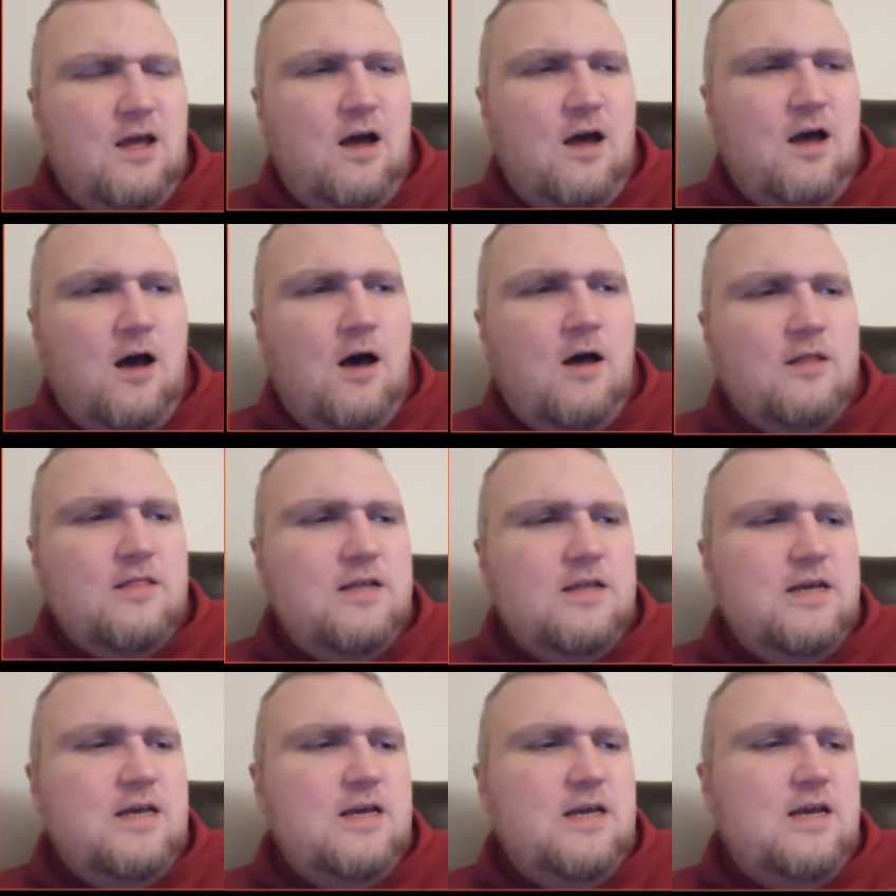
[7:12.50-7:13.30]

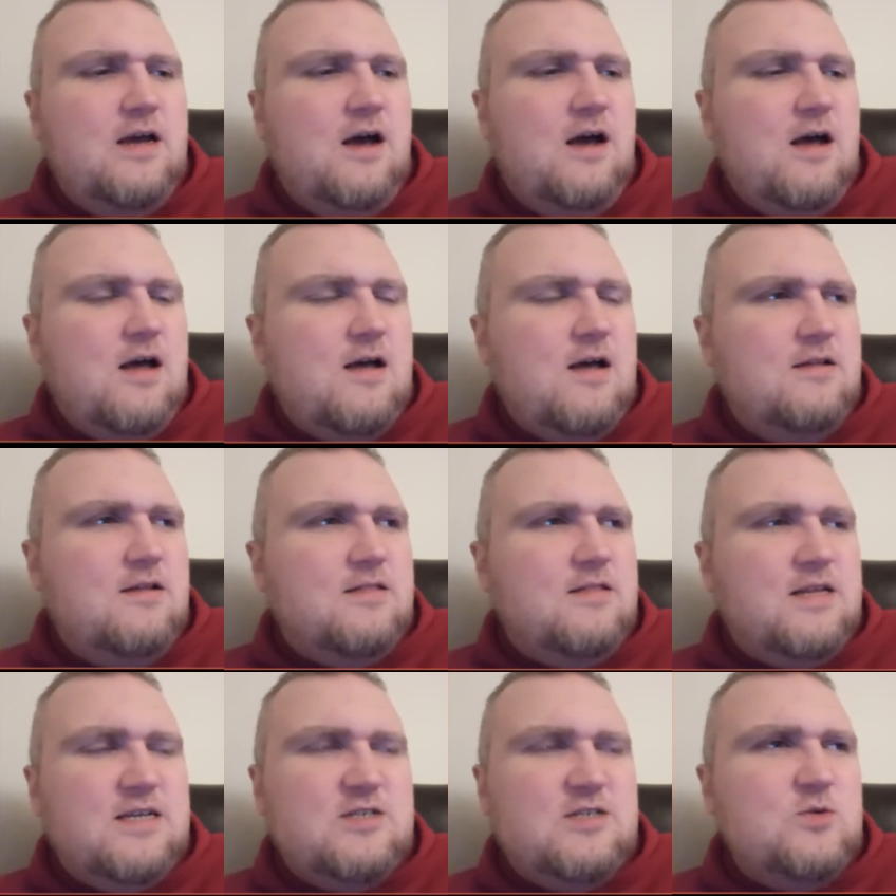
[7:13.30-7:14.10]
oddly uh,
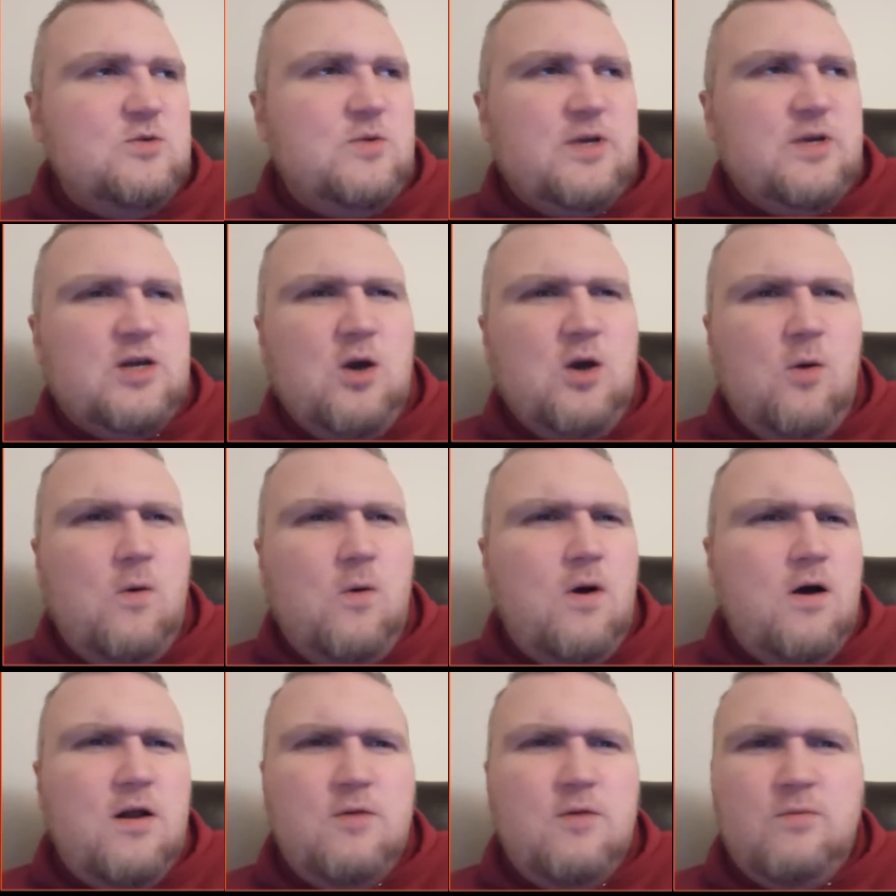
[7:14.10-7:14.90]
like so we go
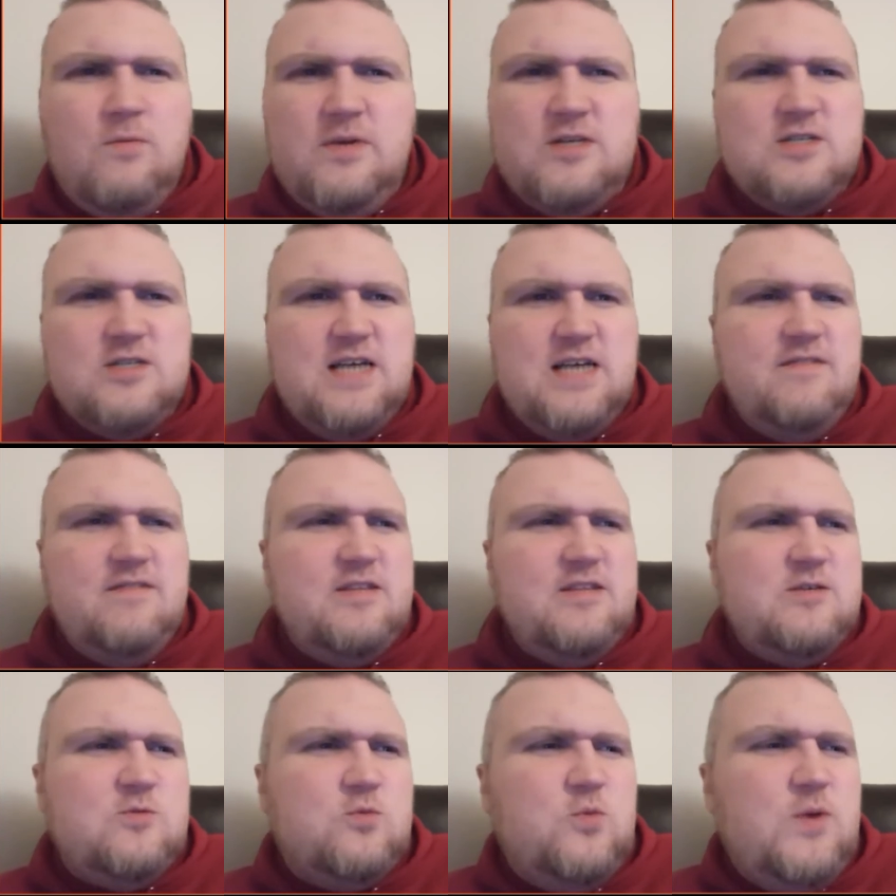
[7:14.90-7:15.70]
on and we just have
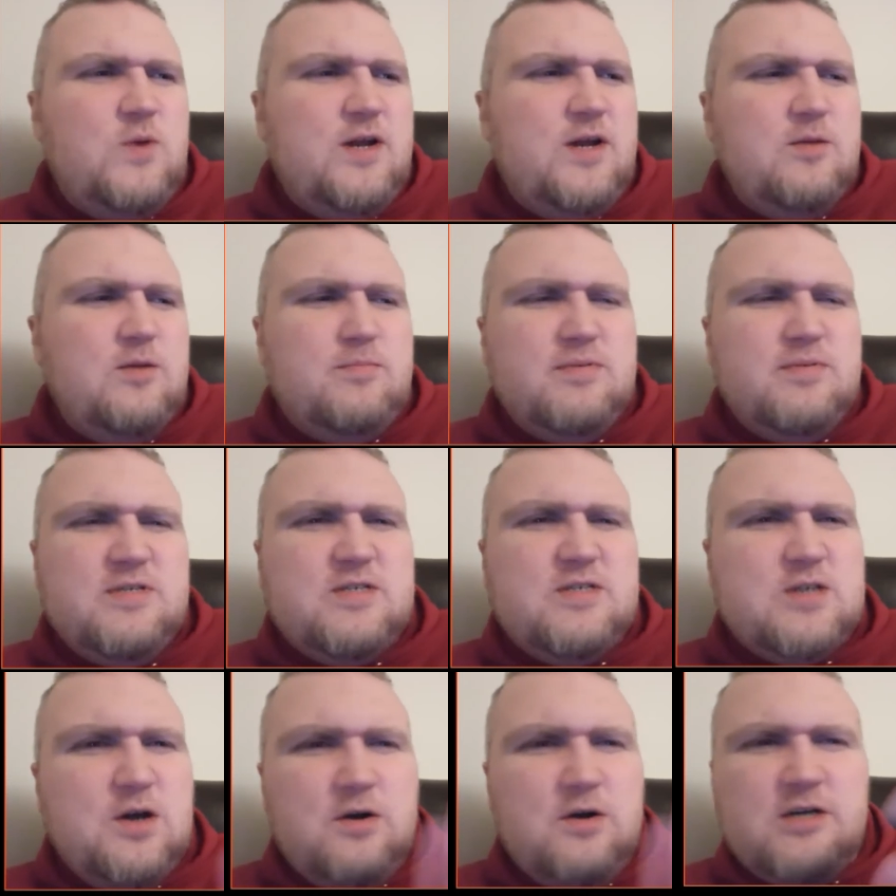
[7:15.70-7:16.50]
these weird
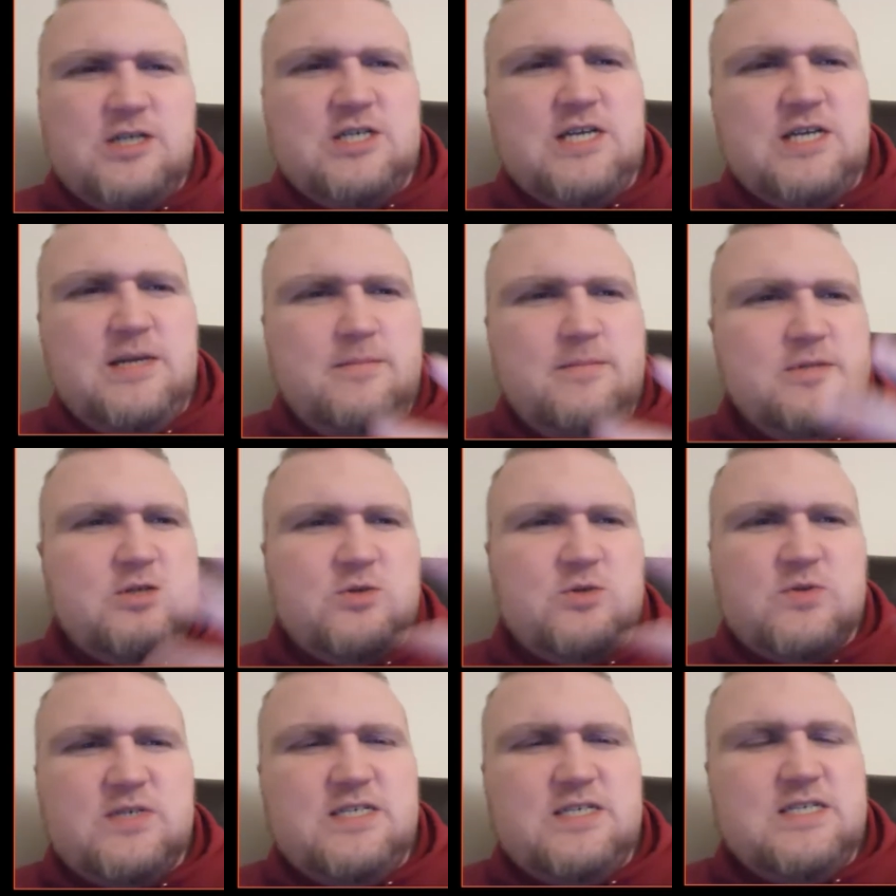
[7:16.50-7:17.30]
bizarreish
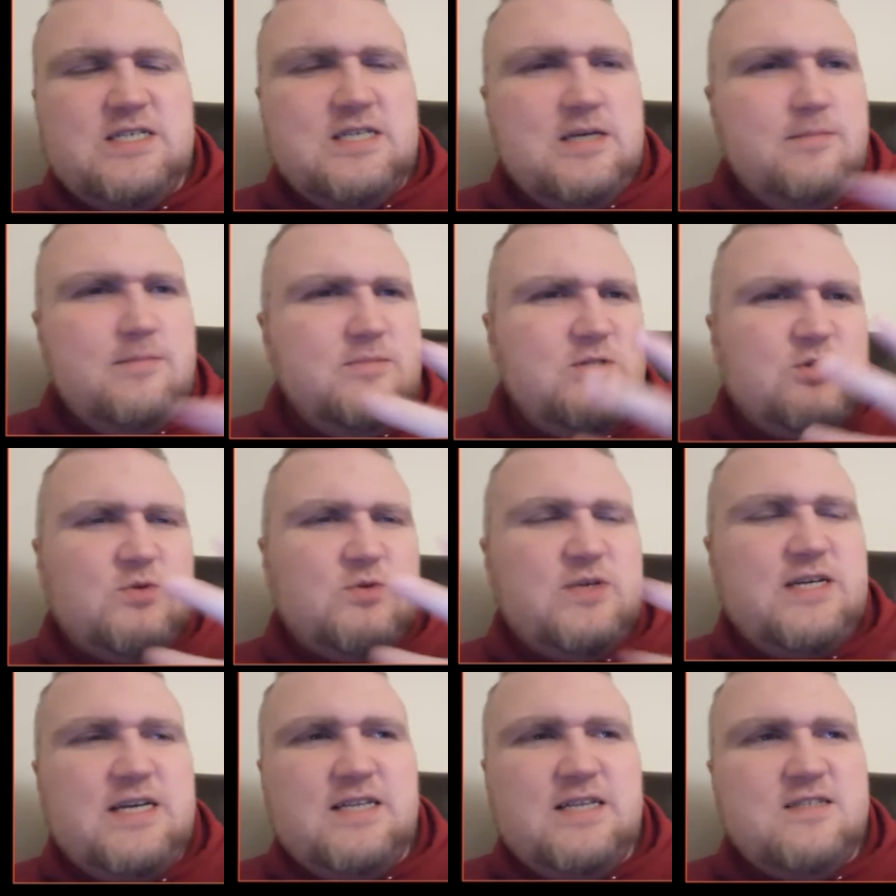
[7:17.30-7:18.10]
imagery
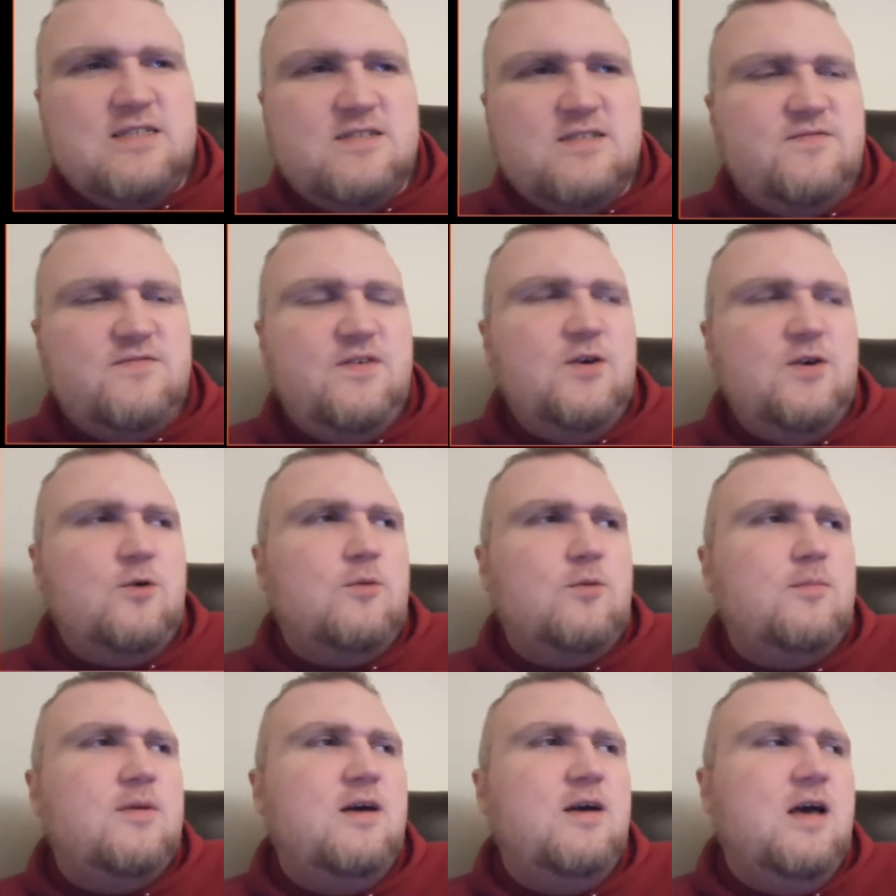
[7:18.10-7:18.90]
imagery in this
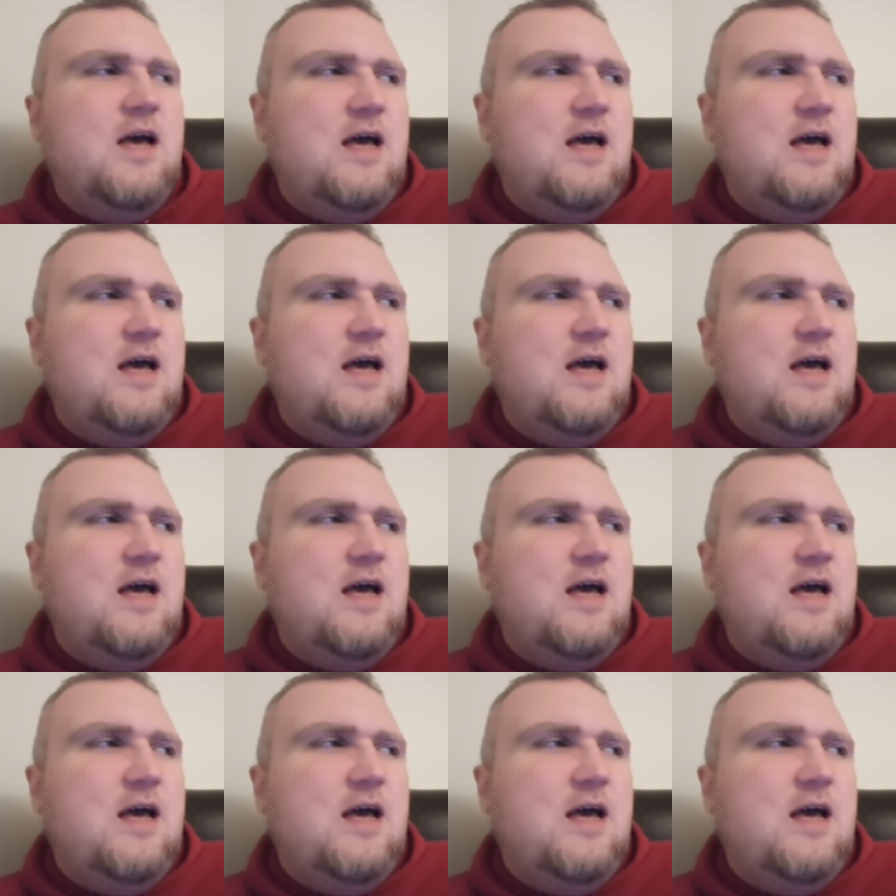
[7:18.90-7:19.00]
film